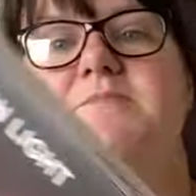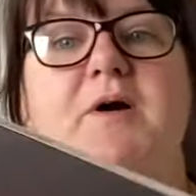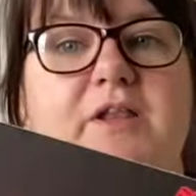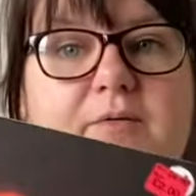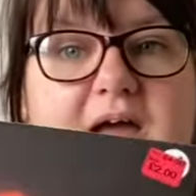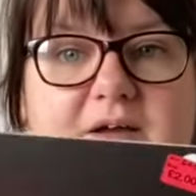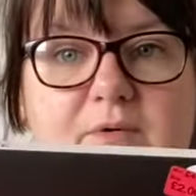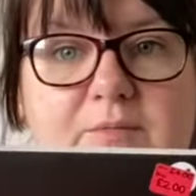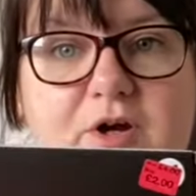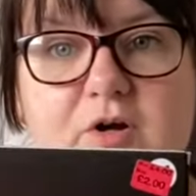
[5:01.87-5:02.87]
this, by the way,
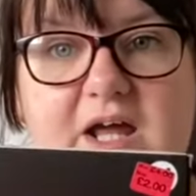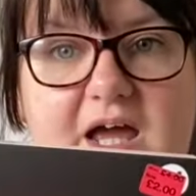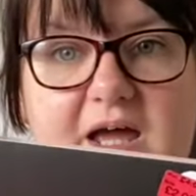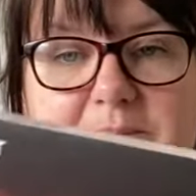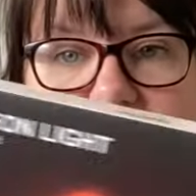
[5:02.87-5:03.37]
when we got it,